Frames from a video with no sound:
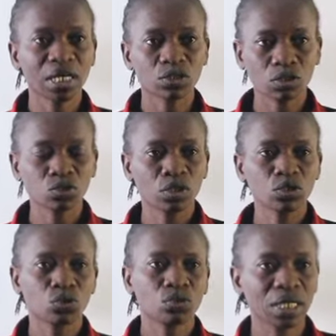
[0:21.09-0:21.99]
That's what we
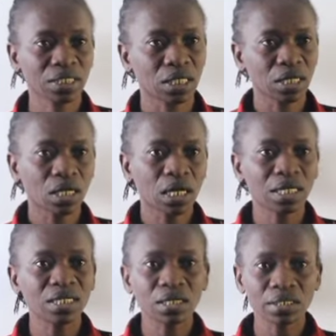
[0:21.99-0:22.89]
want to look at.
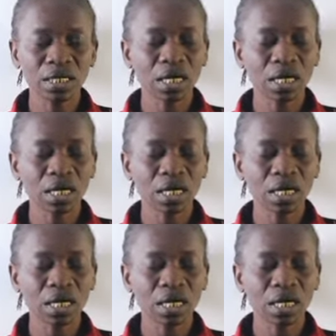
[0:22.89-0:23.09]
And